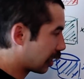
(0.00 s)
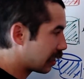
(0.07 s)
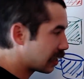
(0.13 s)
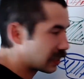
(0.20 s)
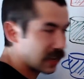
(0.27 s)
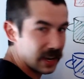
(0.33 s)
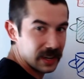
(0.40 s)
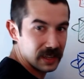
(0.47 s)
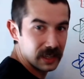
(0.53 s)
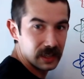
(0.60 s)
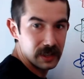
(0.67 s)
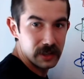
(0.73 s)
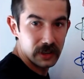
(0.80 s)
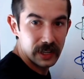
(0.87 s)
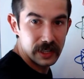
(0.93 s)
one on this end.
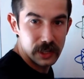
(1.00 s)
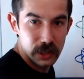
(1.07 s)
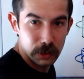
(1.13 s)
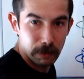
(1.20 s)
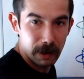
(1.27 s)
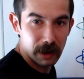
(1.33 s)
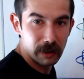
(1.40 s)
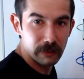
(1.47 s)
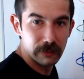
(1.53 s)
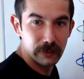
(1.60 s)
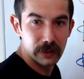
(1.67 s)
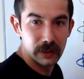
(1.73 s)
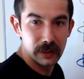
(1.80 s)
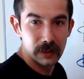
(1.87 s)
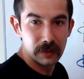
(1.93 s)
So that's
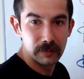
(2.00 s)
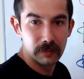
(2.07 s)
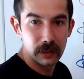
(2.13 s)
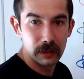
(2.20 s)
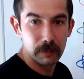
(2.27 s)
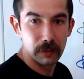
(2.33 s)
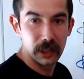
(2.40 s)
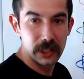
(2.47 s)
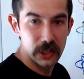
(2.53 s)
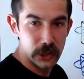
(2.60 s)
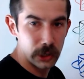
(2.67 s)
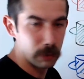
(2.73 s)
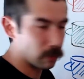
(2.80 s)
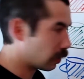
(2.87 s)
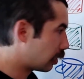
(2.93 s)
twelve plus
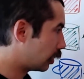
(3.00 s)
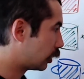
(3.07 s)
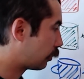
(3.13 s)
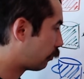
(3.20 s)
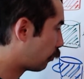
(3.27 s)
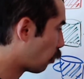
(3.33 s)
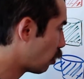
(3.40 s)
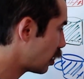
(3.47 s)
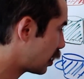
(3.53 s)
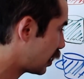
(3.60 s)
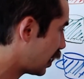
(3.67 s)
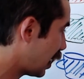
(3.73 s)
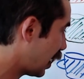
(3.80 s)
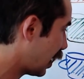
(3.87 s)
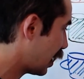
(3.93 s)
two, there's
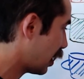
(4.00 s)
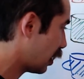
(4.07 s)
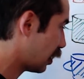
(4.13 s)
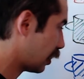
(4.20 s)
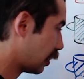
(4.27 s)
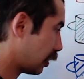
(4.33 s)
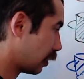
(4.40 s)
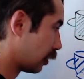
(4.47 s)
fourteen